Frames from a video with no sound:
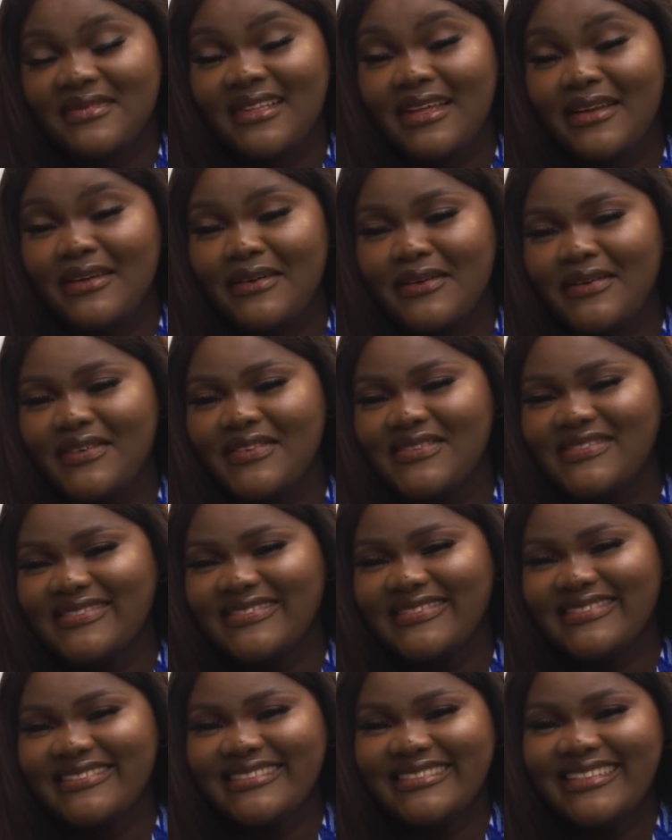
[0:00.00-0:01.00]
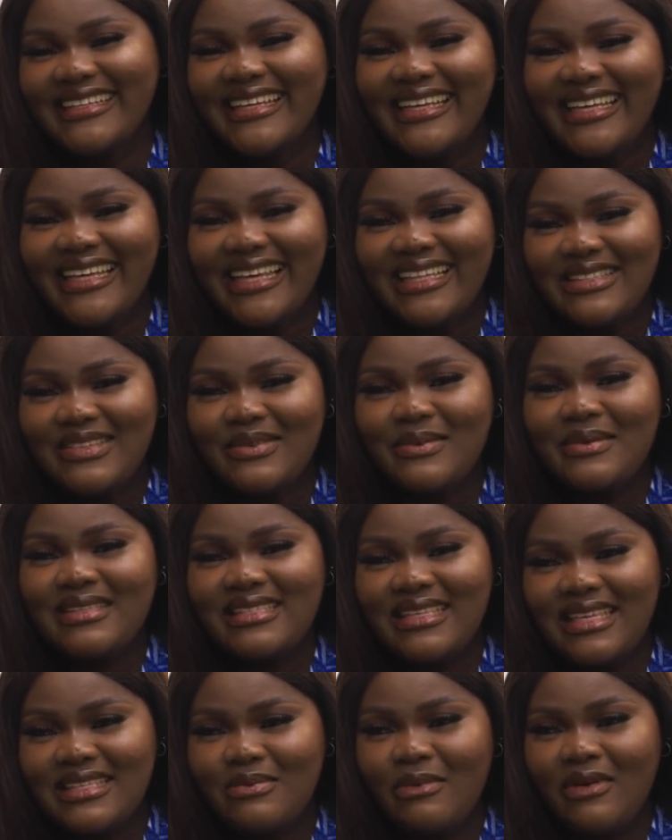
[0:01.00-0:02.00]
I know. It took me
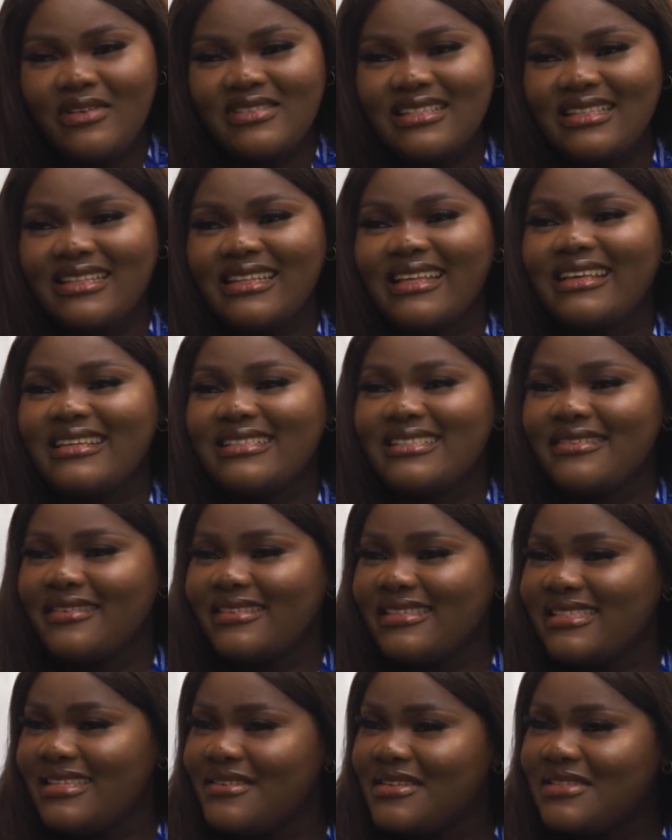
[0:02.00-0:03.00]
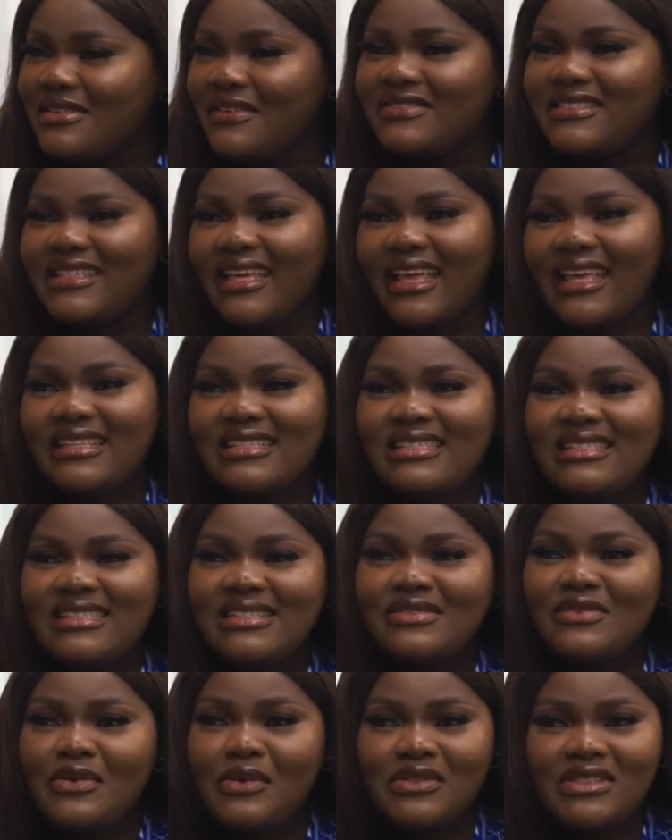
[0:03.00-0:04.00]
6 months because there were a series of tests,
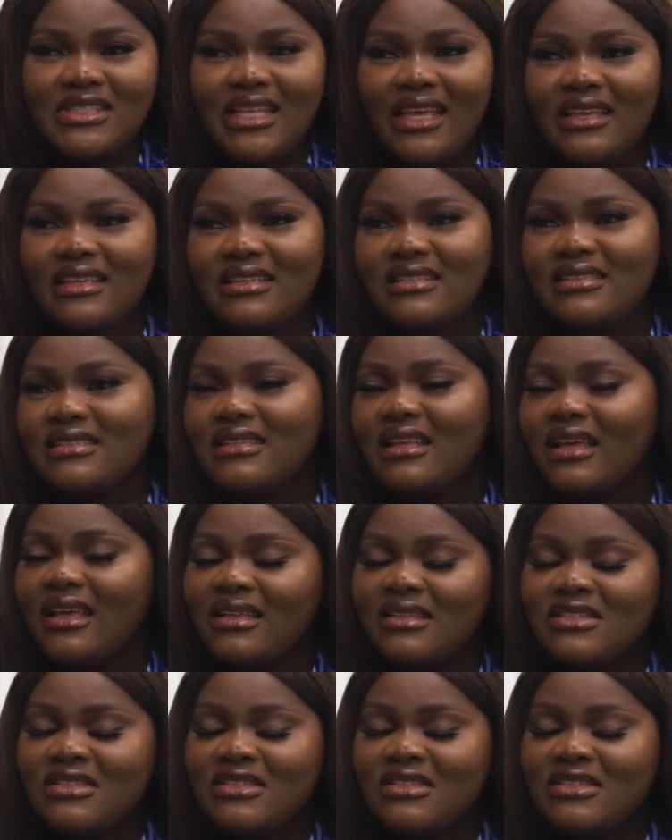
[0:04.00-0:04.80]
road tests,